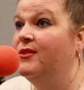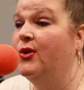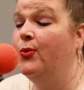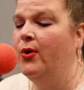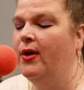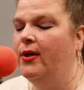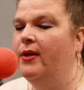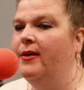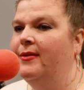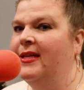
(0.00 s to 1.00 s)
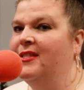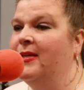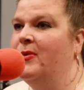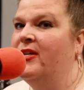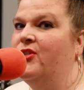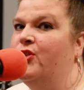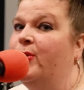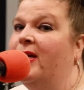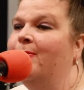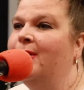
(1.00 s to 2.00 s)
So next time you guys chew
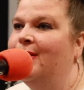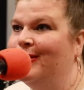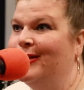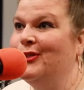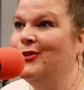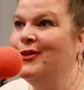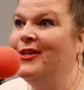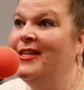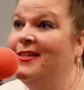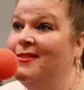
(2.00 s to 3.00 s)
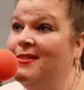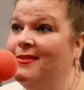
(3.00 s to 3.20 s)
gum, look at your ingredients.